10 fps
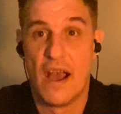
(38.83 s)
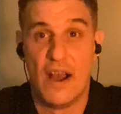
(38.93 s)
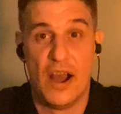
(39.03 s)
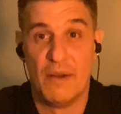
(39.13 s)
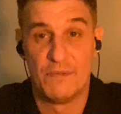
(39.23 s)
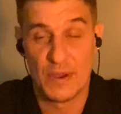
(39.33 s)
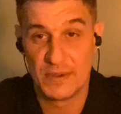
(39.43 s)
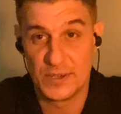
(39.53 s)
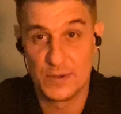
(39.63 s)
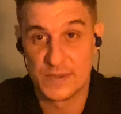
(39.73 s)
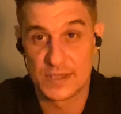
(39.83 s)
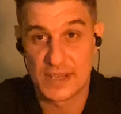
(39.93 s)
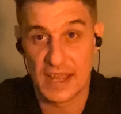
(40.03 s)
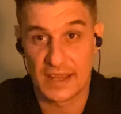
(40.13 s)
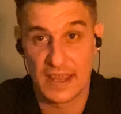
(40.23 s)
I'm very new to
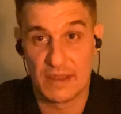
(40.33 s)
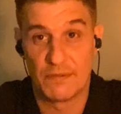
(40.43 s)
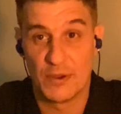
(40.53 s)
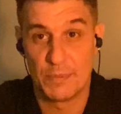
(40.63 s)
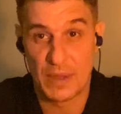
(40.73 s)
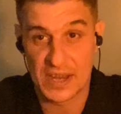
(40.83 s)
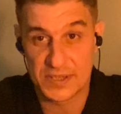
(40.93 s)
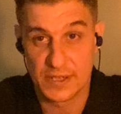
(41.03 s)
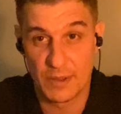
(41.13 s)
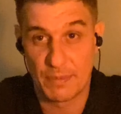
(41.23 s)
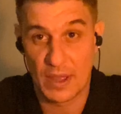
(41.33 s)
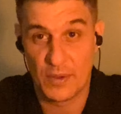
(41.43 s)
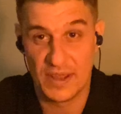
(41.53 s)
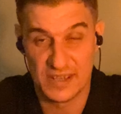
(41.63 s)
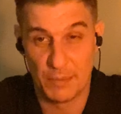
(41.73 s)
stacking. I'm very passionate about it,